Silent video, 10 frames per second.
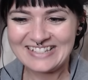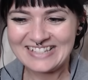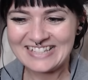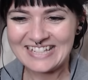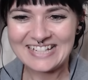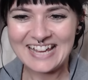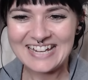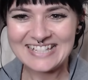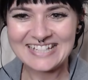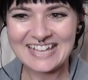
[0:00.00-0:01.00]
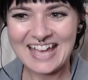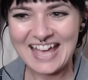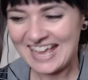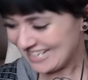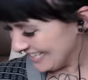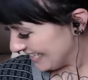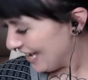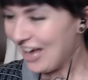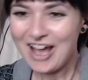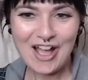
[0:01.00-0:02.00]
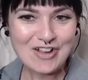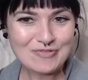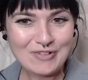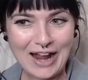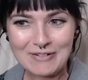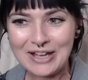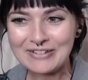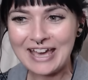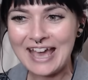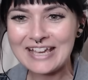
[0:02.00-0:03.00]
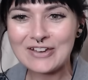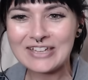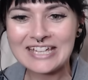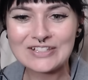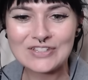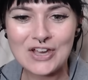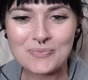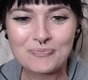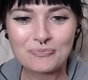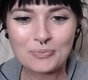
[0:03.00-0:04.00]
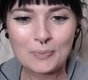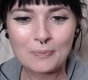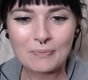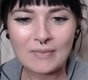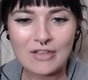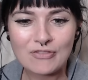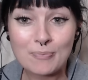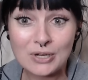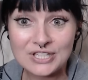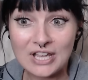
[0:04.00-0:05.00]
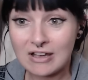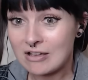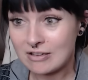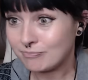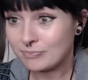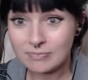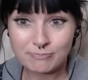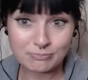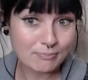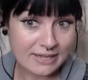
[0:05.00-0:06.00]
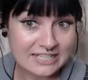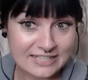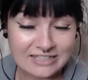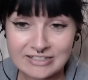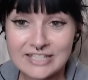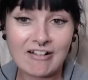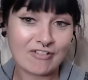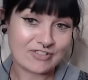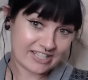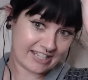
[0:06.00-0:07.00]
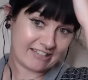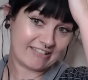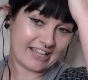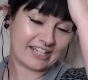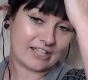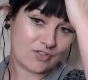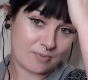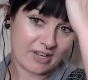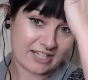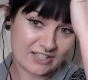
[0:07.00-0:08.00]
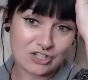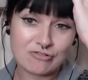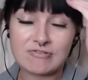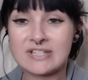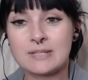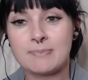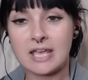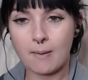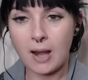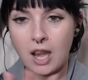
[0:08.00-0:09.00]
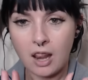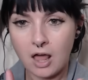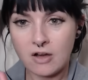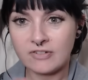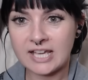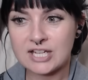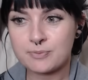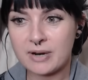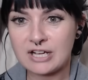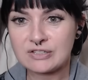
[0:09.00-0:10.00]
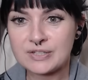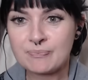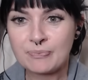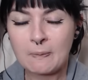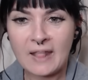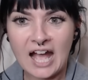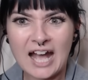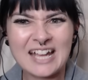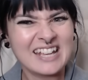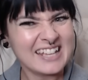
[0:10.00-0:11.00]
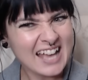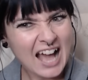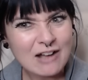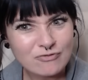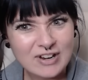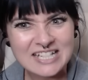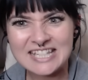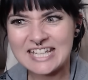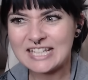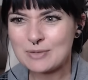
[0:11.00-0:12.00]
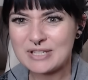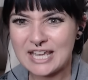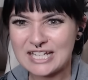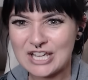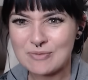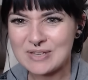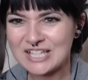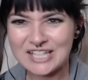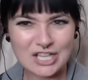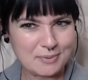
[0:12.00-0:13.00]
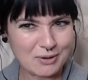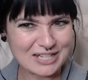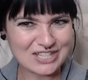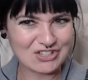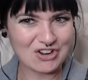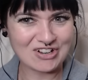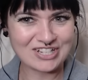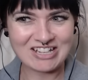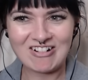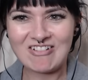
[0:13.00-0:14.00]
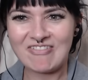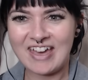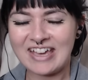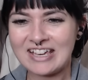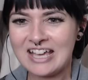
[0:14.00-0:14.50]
See you later, Kent. Oh, wow, okay. So the butter makes sense. Obviously, they're going to give you some nice, crispy, lovely hash browns. And yeah, I'm rinsing the potato because they're going to be quite starchy, aren't they?